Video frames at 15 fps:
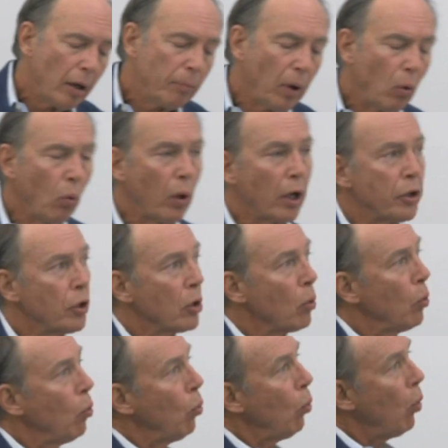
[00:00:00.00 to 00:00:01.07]
but where
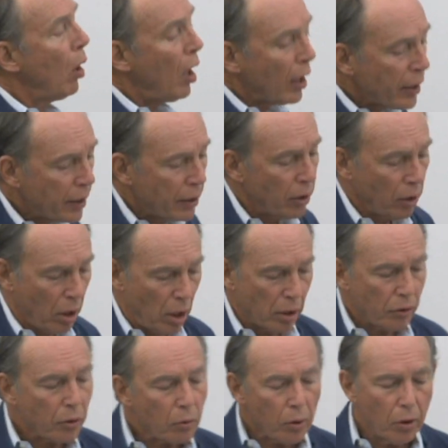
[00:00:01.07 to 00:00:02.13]
you're walking
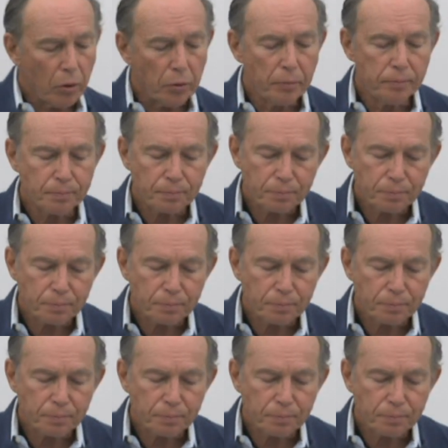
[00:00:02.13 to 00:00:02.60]
along the road,